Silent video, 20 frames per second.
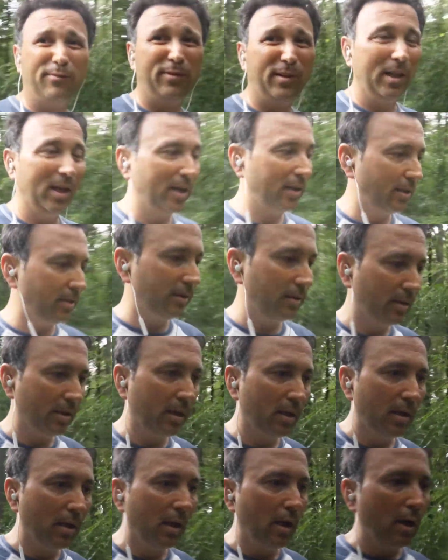of flood.
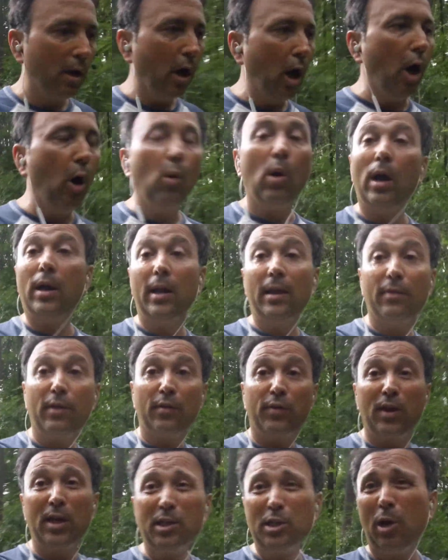Oh,
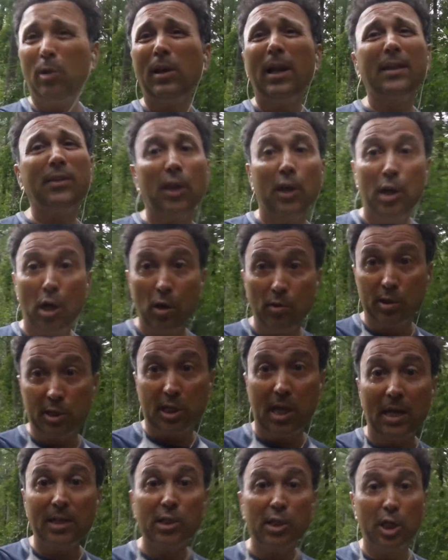another thing, don't let the
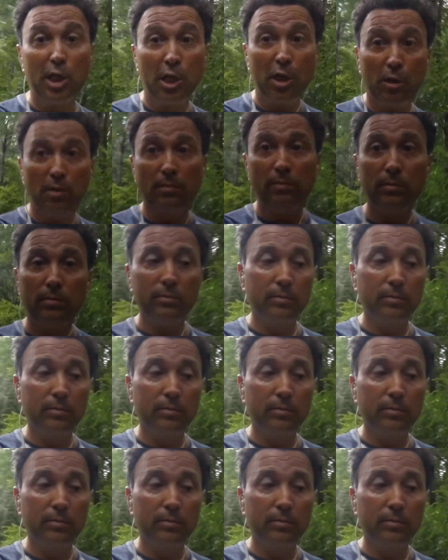no's get to you.